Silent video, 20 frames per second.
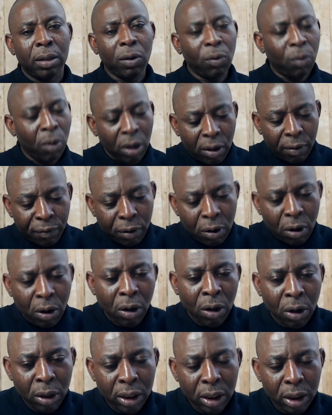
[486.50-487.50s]
The Word of
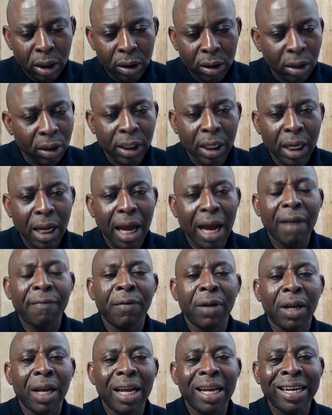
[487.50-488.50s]
God doesn't
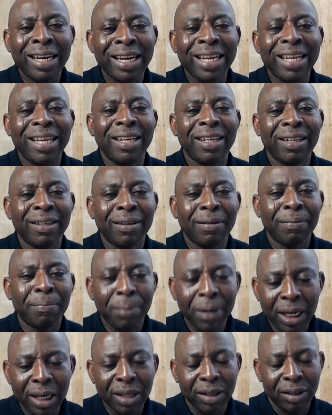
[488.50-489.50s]
have any
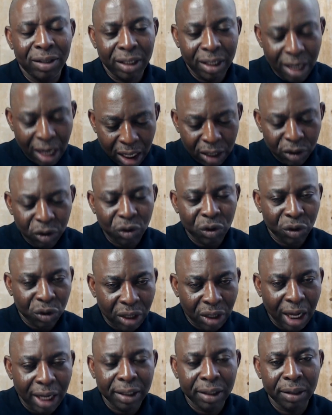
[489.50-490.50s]
place in our
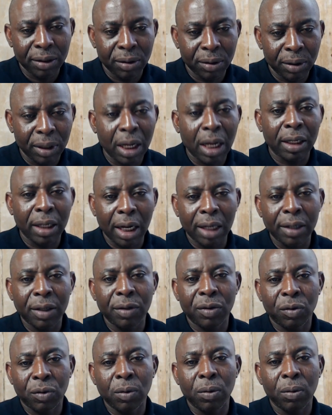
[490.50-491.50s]
society today, and
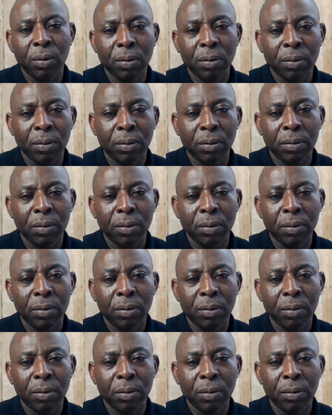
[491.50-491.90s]
that is true